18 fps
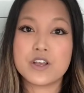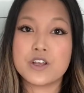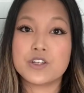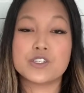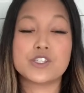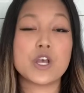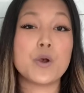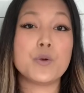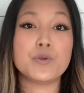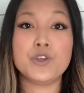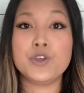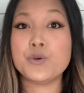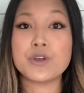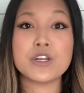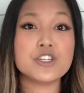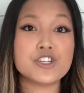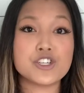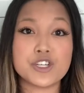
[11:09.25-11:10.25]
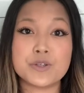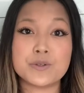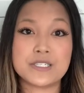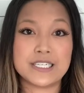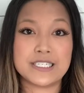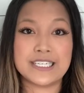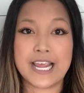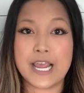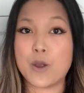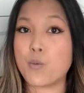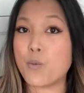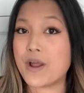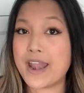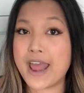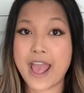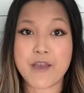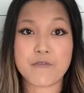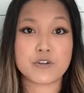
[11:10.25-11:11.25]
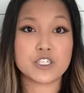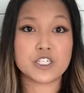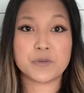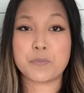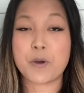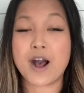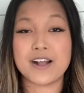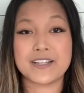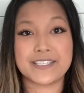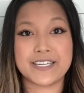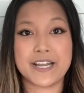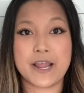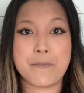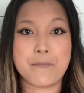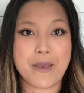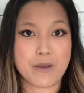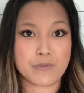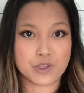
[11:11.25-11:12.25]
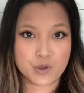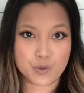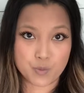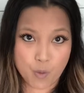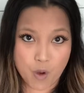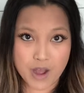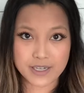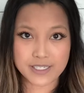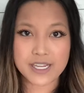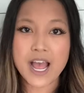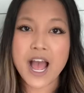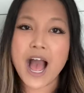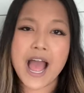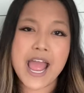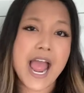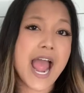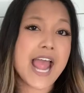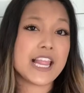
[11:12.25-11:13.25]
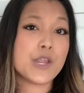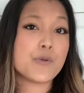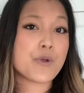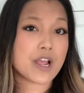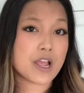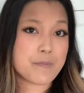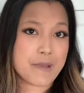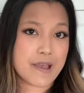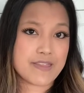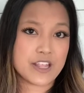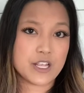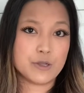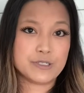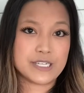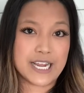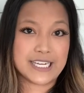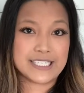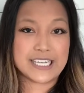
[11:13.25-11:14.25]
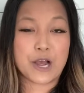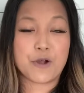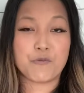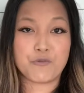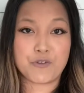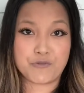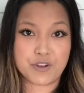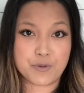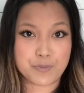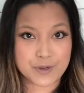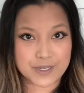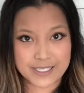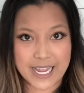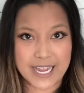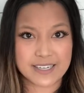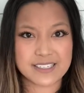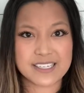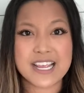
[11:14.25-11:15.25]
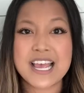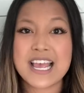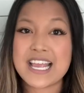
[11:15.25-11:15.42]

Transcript: So you can choose to take whatever deposit amount you want. I highly recommend that you take down 50%.